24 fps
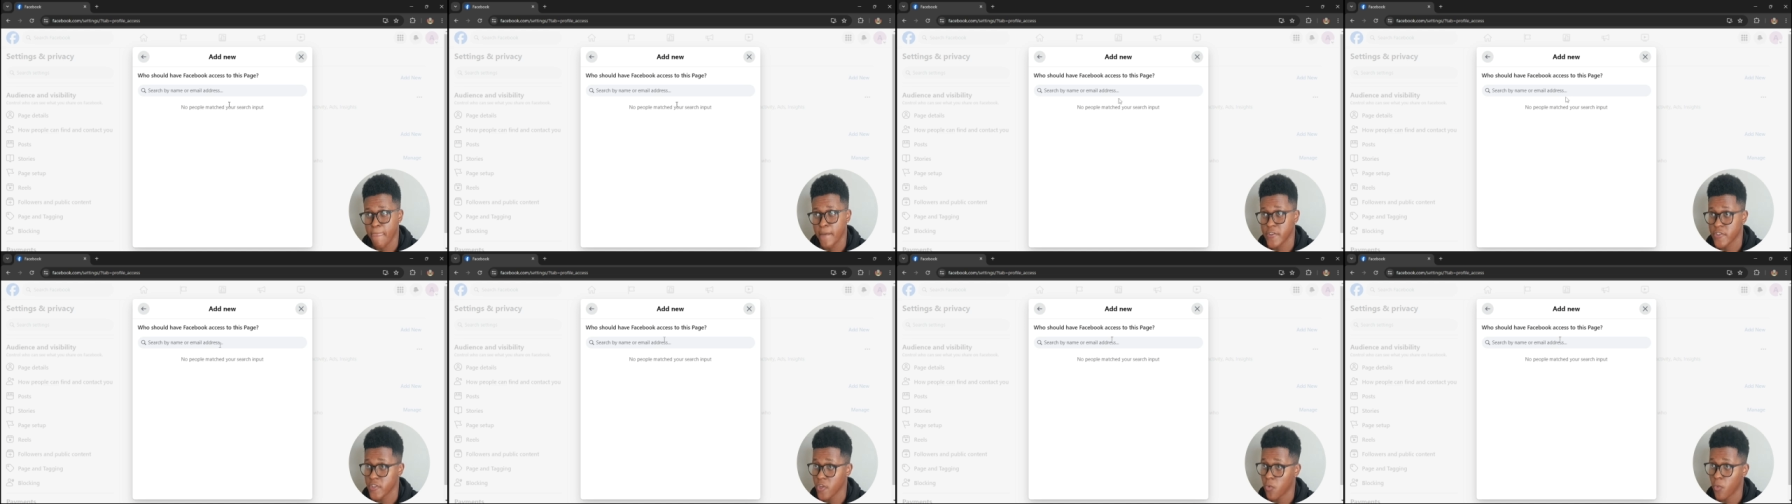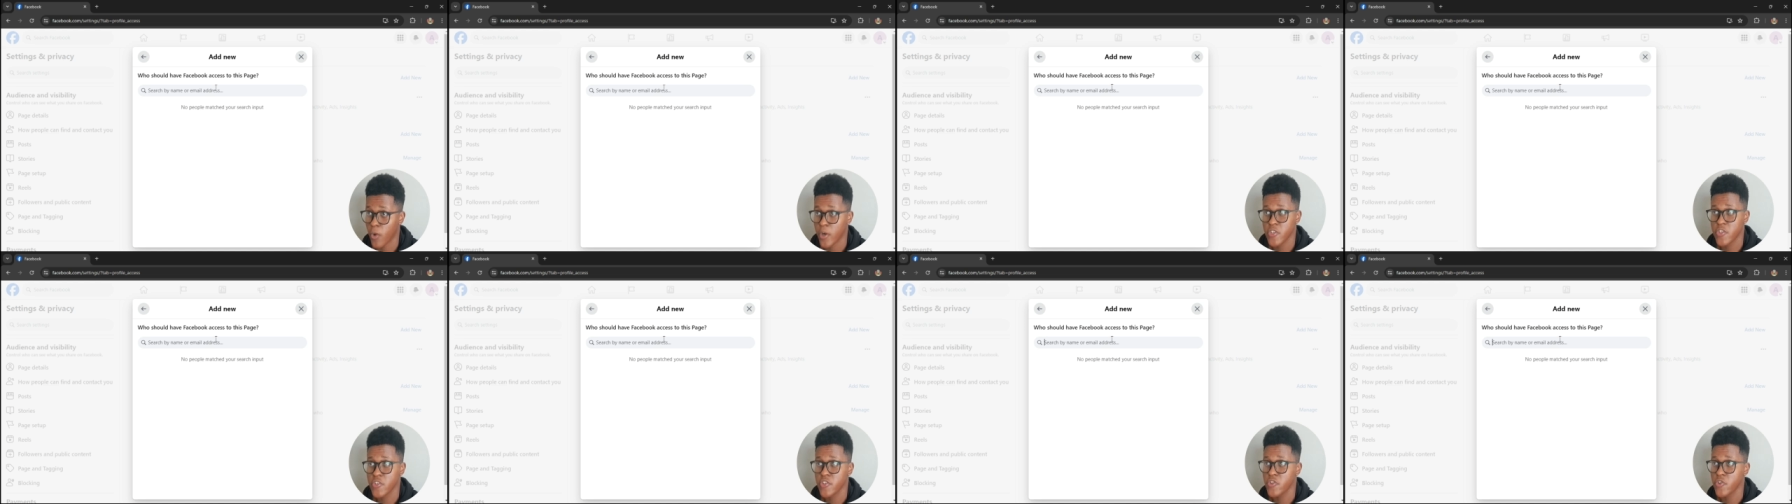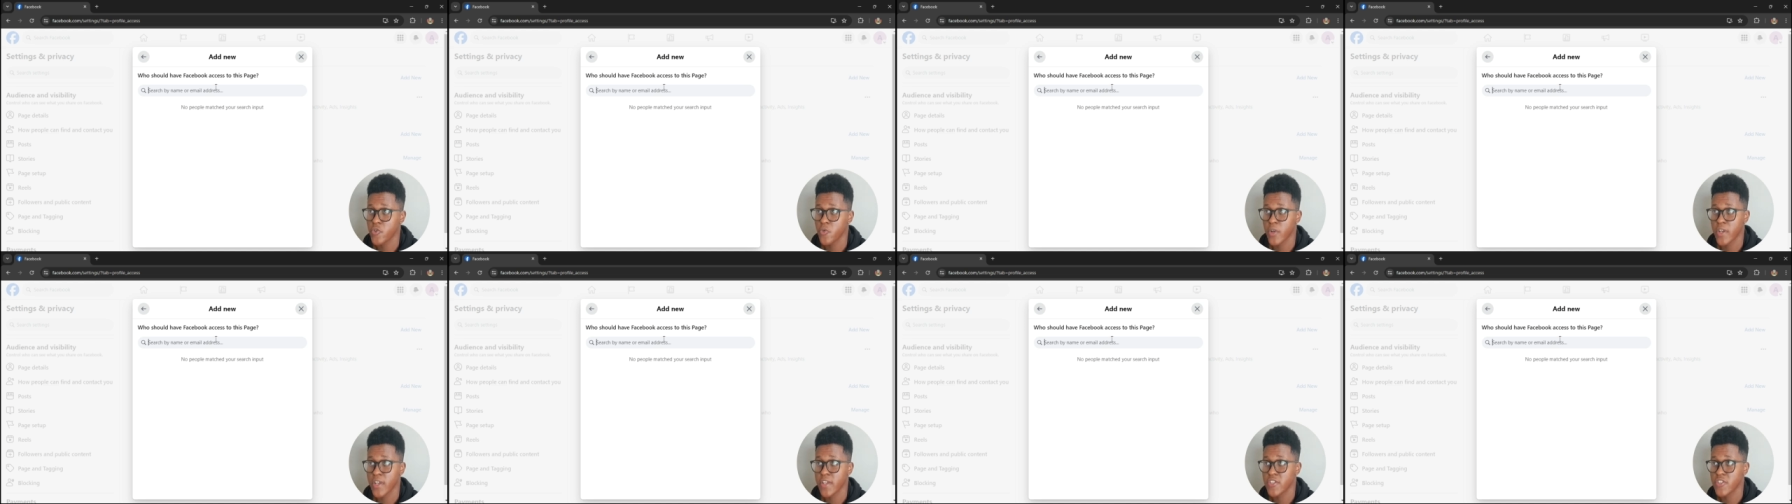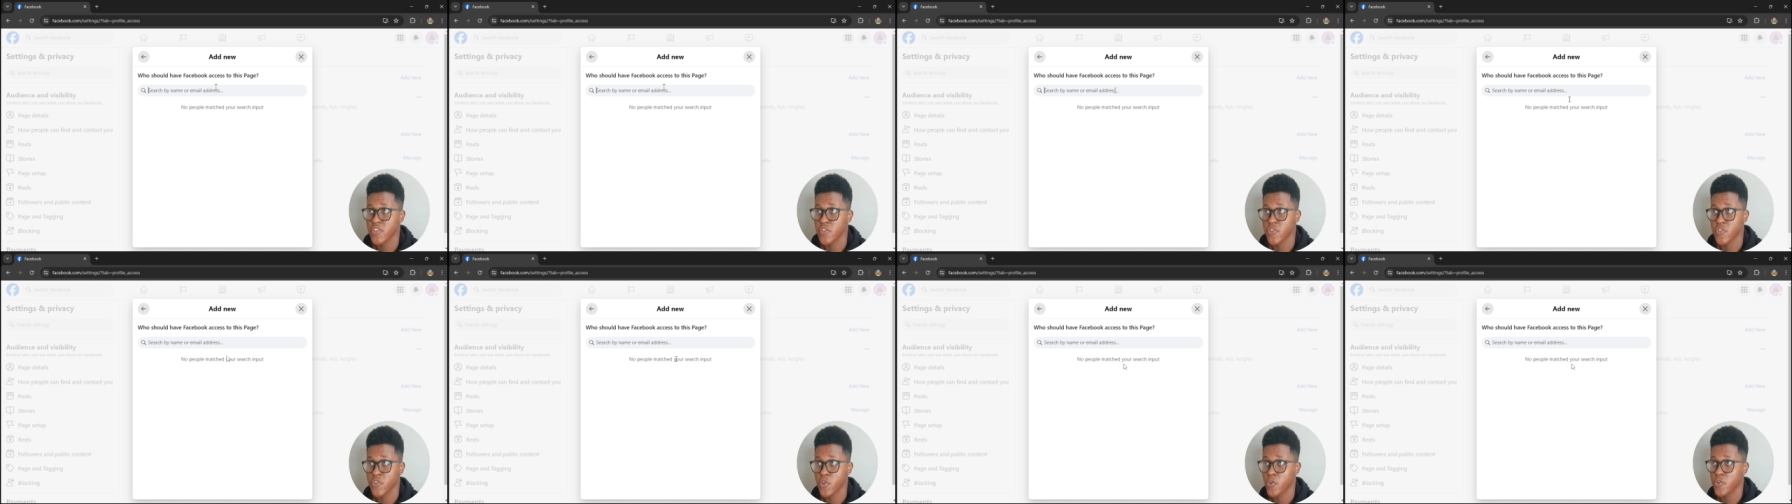So what you do
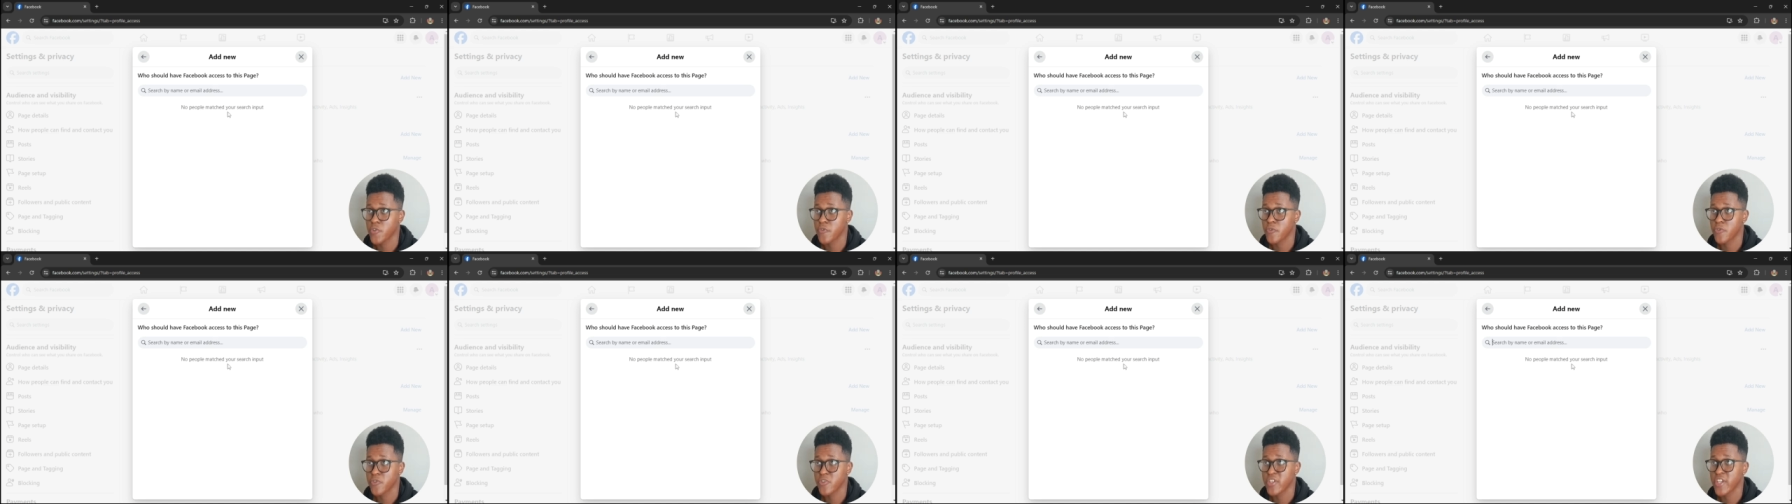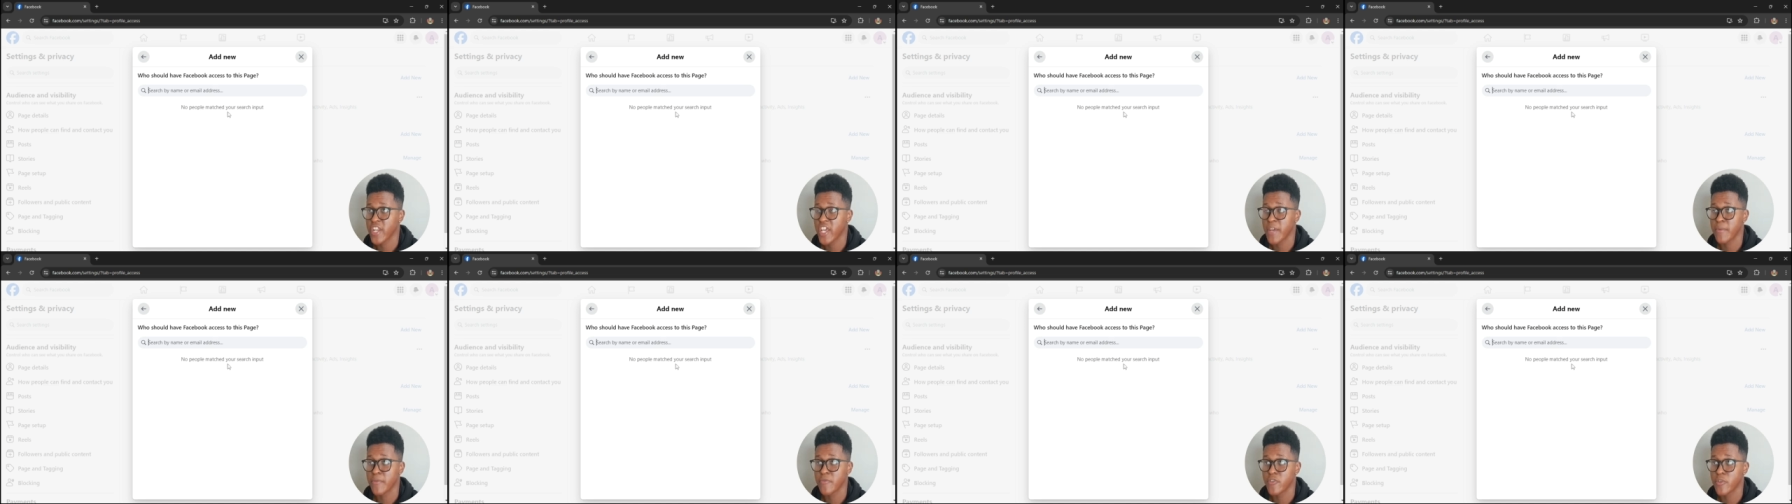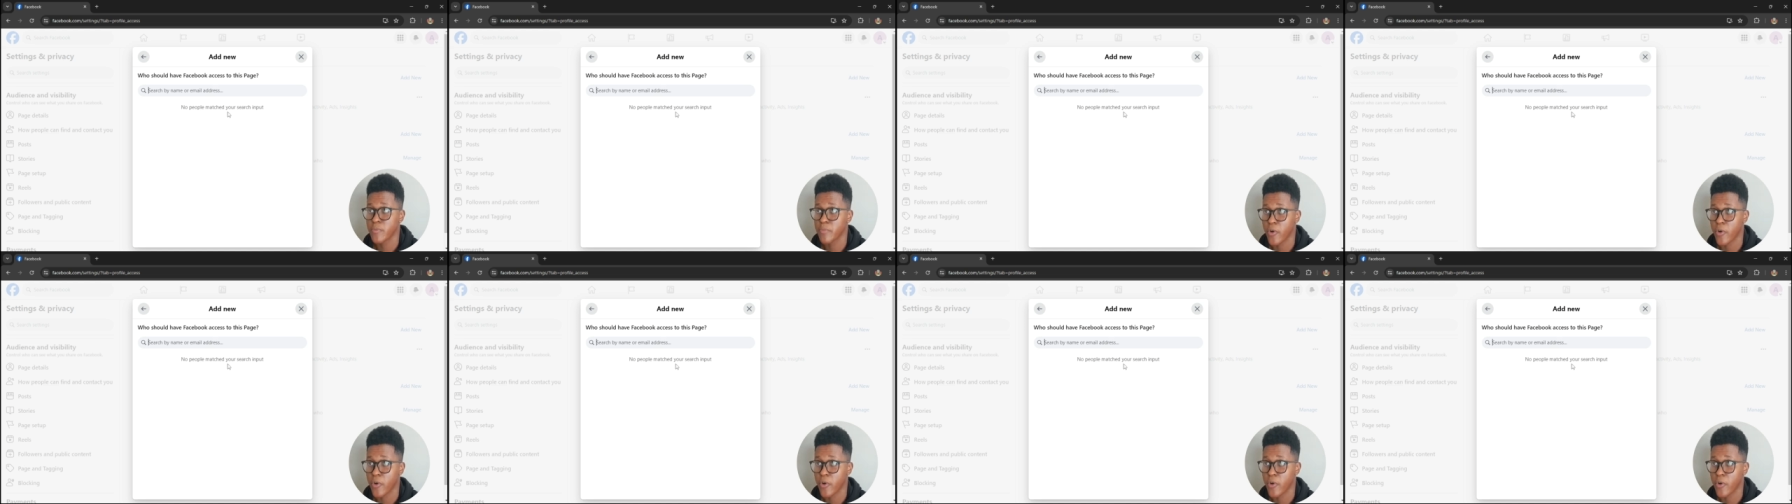is you search for the name of